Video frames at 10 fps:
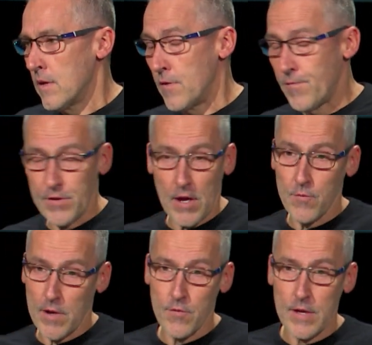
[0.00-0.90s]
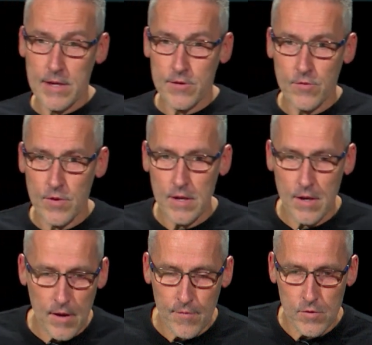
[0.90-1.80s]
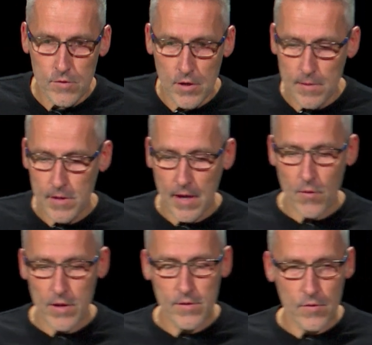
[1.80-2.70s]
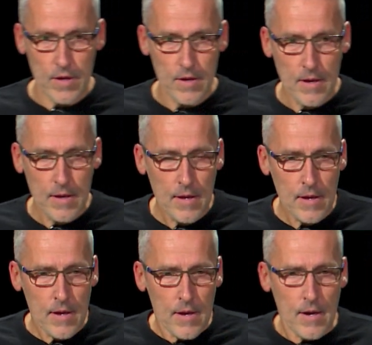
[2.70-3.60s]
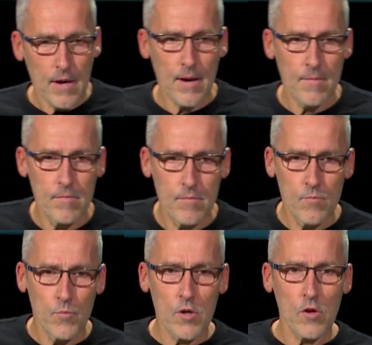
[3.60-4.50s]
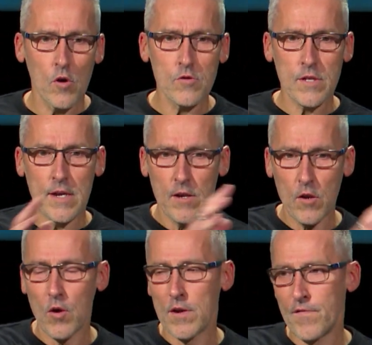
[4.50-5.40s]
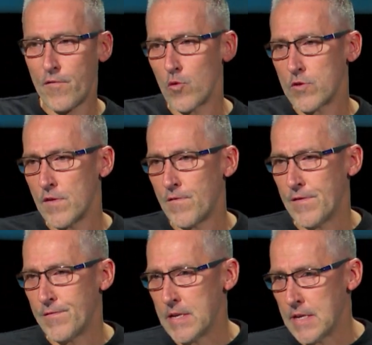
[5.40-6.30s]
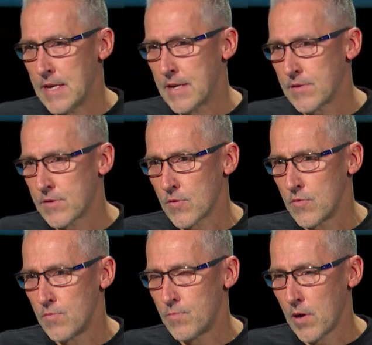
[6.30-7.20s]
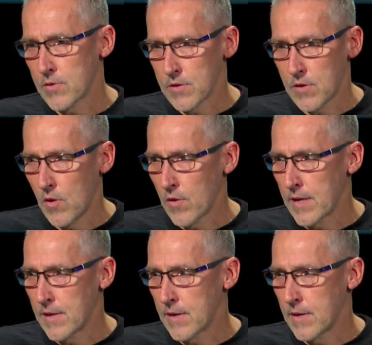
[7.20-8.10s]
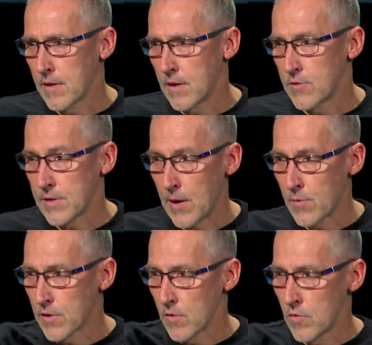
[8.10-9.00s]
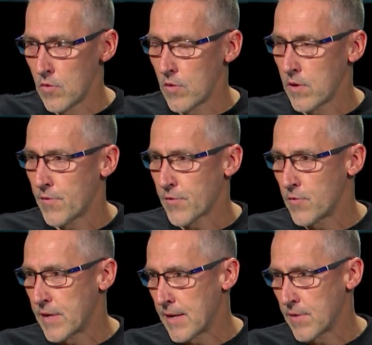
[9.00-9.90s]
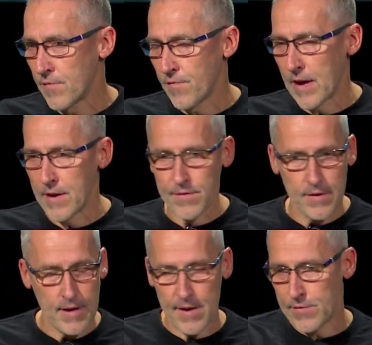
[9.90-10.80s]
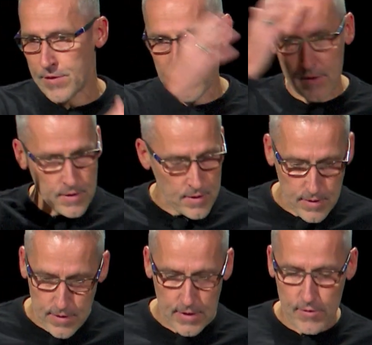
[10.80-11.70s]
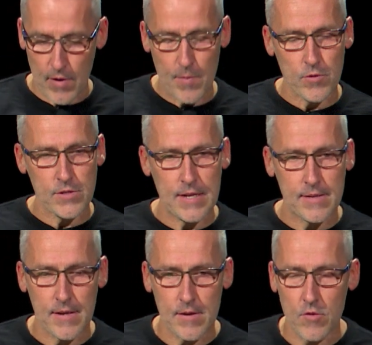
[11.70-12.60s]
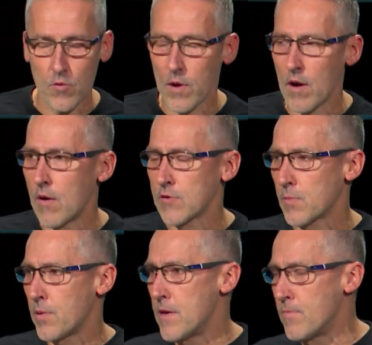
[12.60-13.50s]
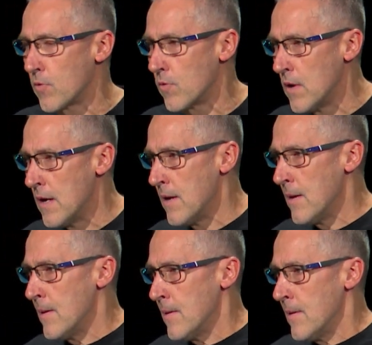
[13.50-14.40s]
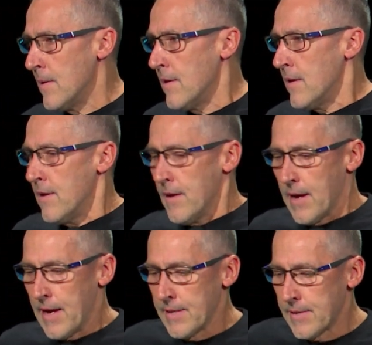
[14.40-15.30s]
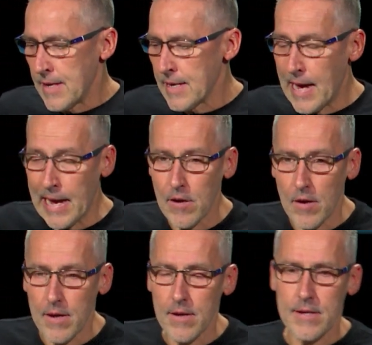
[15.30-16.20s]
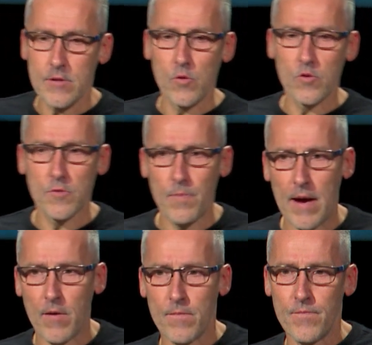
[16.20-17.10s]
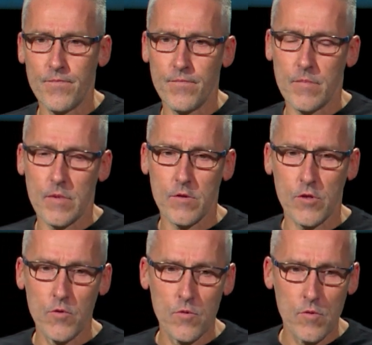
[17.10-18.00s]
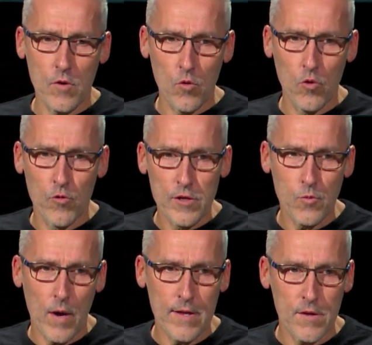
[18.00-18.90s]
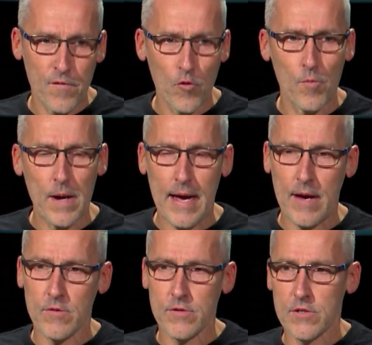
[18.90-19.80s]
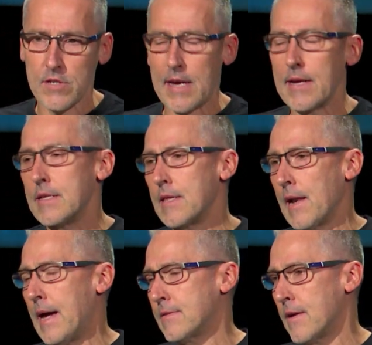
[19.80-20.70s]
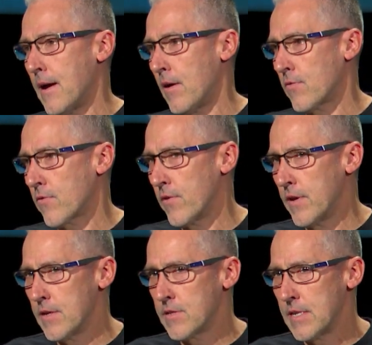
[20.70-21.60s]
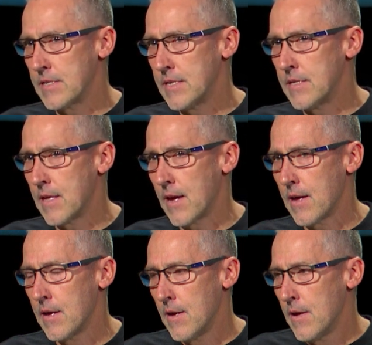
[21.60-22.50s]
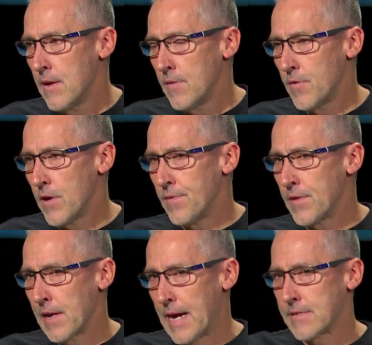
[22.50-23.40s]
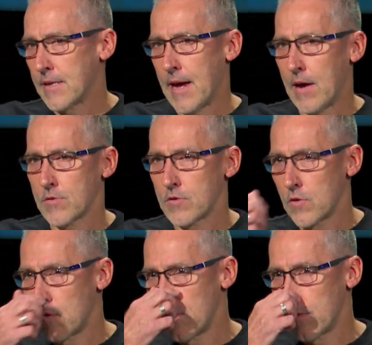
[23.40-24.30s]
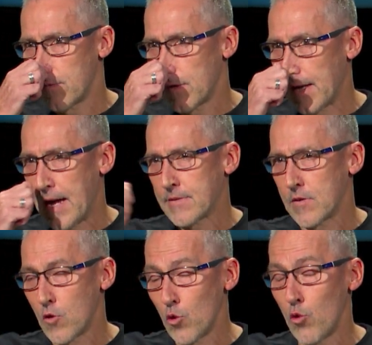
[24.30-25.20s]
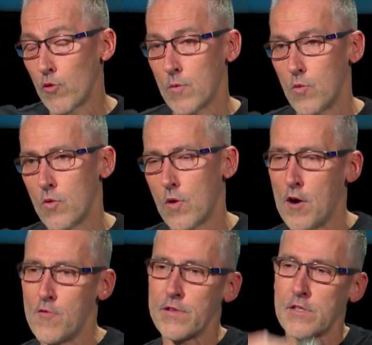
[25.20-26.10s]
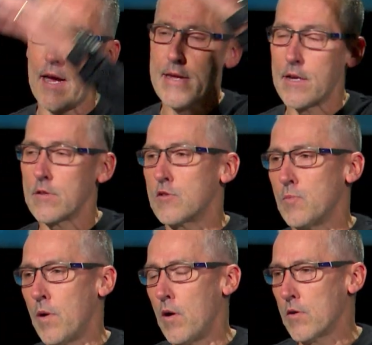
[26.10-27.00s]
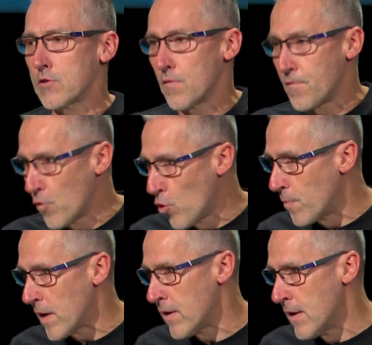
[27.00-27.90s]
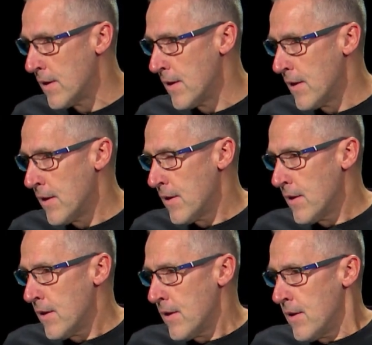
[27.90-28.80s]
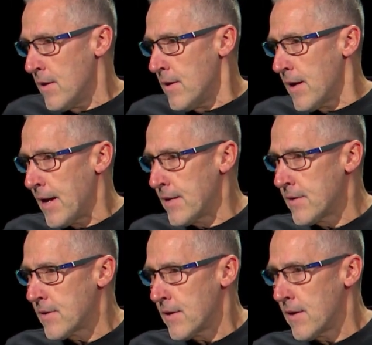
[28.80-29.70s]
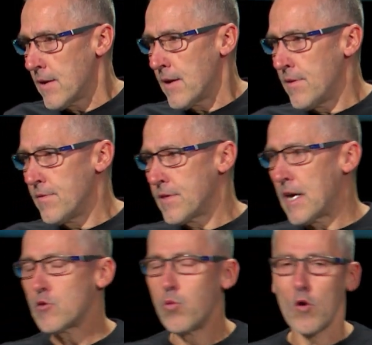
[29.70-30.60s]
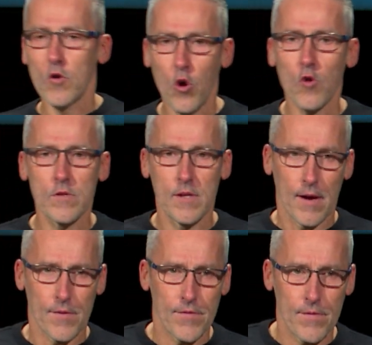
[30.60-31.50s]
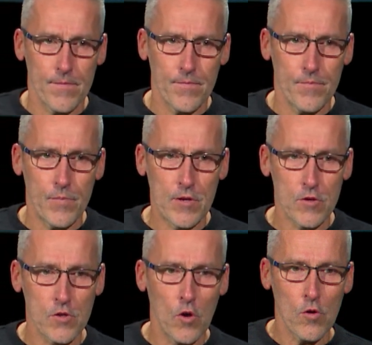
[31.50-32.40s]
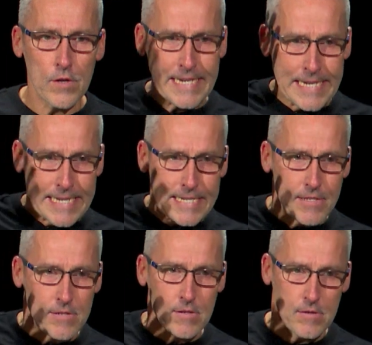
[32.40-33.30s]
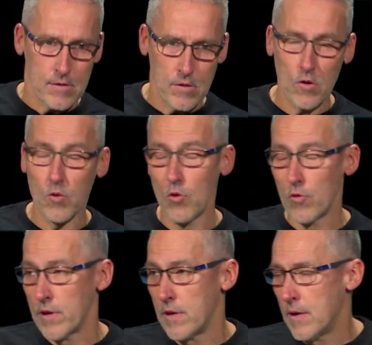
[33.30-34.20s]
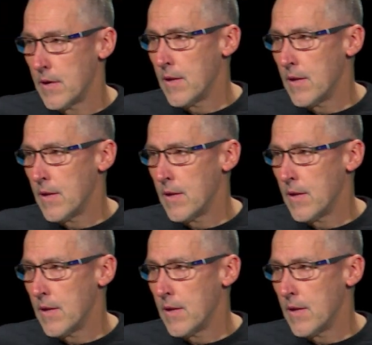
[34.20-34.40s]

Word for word: If you don't know the history, I haven't got time to go into it. Um, but God's done a lot in 40 or 50 years through Pastor Colin, who's now with the Lord, through Kingdom Faith, and everything that it's represented in who we are as a people. And in Haggai, it talks about two glories, one in the former house, the second in the latter house. And it says in there that in the latter house, the, the, the latter glory will overtake and surpass the former. And, and that's what God does because God is the glory.